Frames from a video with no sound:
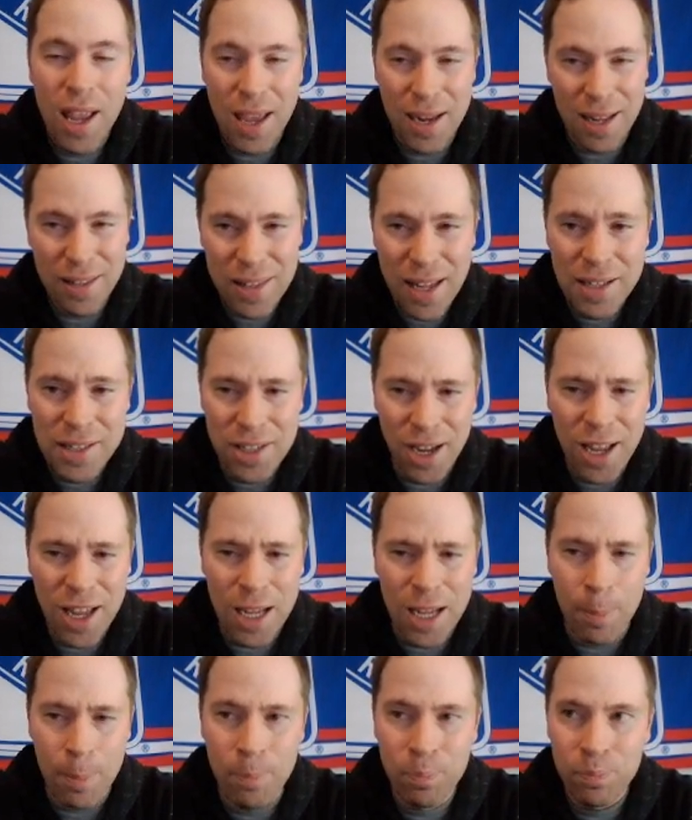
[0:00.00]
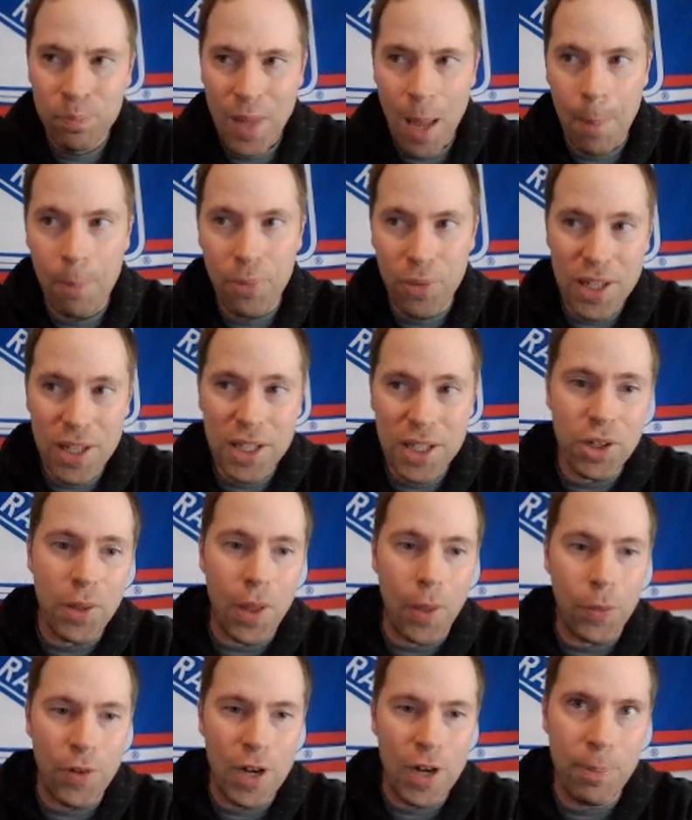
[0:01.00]
And at that time, I'm pretty sure
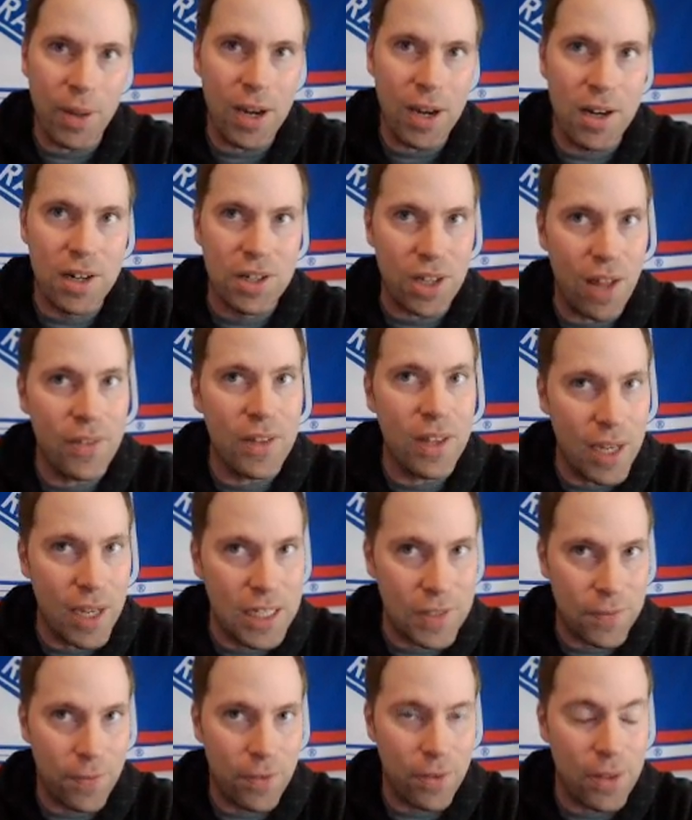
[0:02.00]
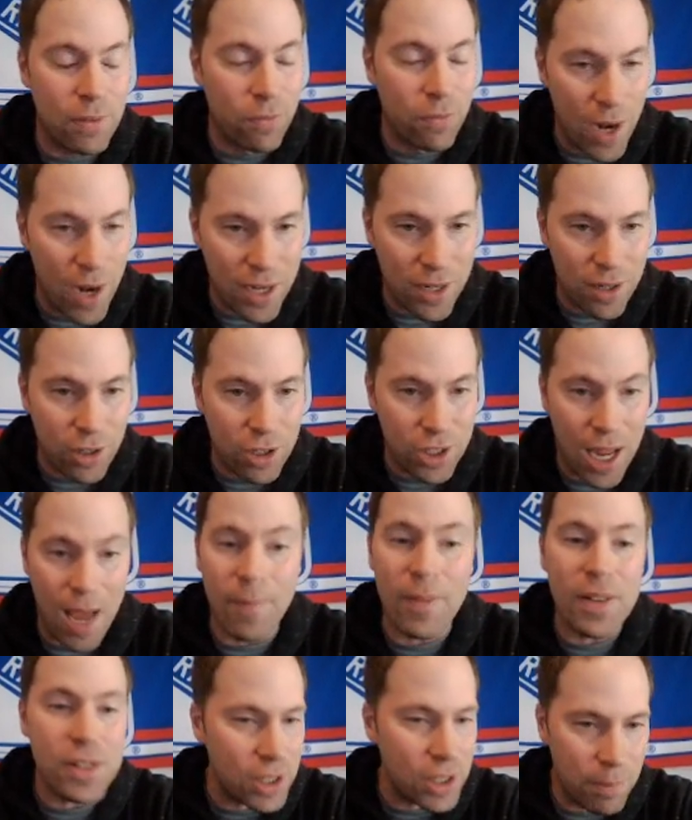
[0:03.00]
the three players on the ice for the Rangers,
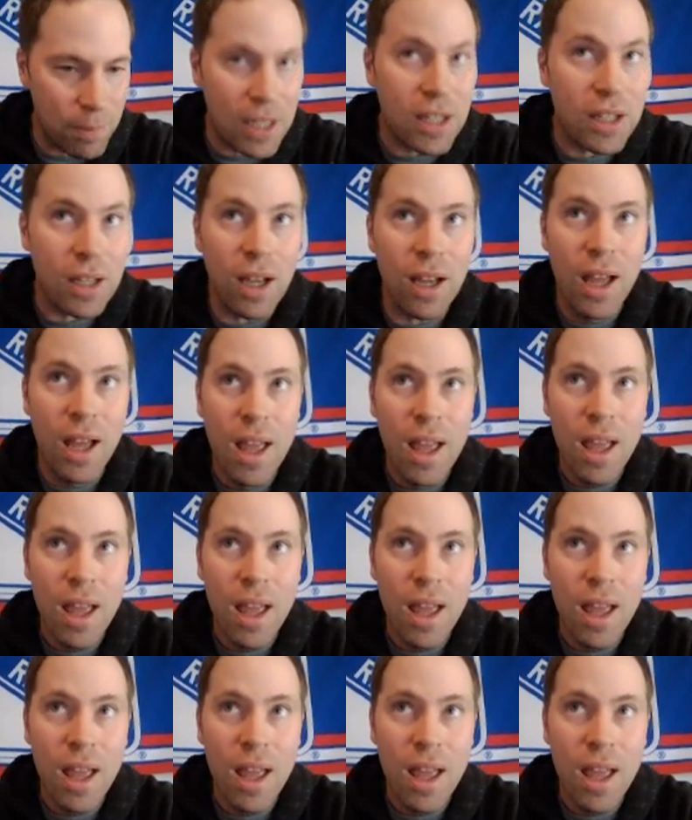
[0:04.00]
obviously Mika,